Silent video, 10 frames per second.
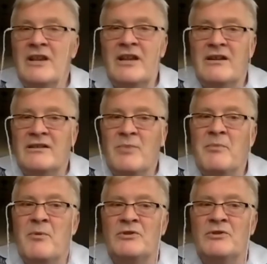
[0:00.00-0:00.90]
it was
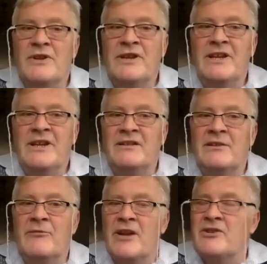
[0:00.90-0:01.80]
clear that people would
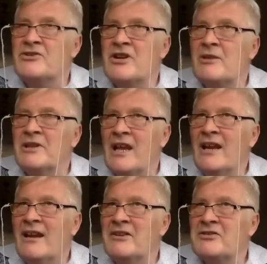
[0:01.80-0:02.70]
read in French,
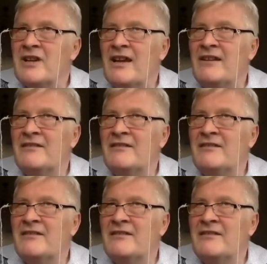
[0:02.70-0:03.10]
German, and English.